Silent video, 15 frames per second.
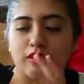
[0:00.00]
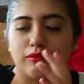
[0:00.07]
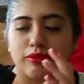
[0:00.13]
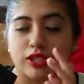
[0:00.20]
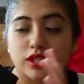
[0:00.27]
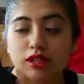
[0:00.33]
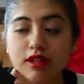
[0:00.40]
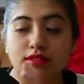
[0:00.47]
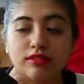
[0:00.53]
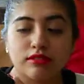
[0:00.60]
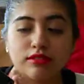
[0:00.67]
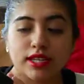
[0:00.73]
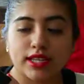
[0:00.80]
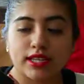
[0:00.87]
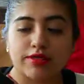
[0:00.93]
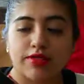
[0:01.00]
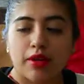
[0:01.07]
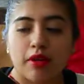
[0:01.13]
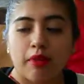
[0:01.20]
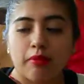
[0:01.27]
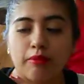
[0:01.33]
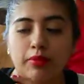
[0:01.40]
which also takes
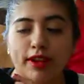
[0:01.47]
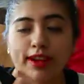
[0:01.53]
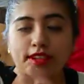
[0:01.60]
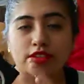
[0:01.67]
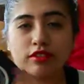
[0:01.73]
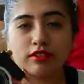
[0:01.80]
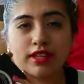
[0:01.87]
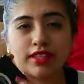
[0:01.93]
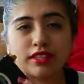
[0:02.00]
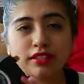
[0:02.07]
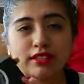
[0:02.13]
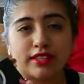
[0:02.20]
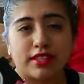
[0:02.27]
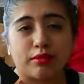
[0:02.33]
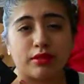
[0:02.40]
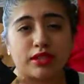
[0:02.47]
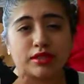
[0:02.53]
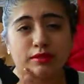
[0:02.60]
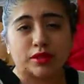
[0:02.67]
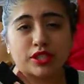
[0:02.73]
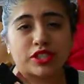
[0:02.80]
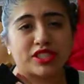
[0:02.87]
film, but I don't like to use that one
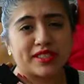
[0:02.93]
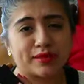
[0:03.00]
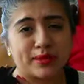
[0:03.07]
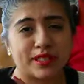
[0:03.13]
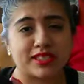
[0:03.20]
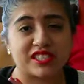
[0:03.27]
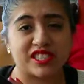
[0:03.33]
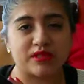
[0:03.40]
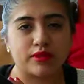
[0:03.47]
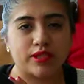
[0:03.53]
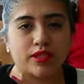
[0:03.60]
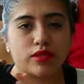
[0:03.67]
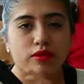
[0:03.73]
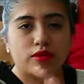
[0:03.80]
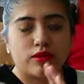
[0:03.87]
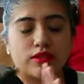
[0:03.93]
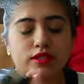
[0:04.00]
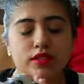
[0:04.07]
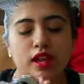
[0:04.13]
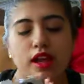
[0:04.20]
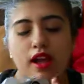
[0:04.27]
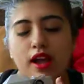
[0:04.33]
as much just because it's really old.
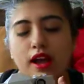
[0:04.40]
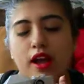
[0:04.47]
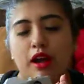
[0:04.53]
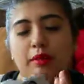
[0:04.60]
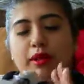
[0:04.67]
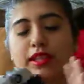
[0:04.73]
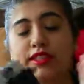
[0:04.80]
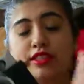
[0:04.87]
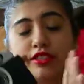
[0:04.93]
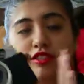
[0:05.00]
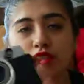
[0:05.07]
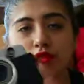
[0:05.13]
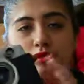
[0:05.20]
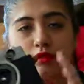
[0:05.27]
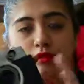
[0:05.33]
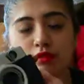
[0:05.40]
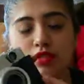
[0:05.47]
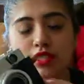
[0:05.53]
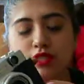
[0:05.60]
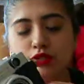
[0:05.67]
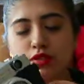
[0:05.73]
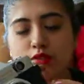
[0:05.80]
I like to use
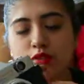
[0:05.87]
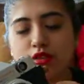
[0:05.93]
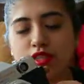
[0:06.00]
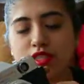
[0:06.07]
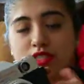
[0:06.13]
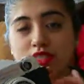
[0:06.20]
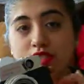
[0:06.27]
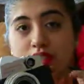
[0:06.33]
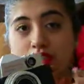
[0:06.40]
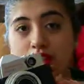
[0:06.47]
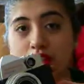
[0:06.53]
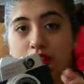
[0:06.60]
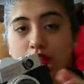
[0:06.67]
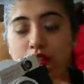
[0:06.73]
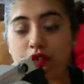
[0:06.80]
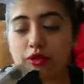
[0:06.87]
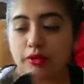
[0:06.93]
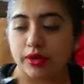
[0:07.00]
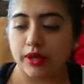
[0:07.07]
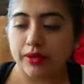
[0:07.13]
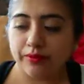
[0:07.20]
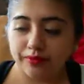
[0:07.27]
this one more since it's a lot
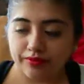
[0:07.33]
newer.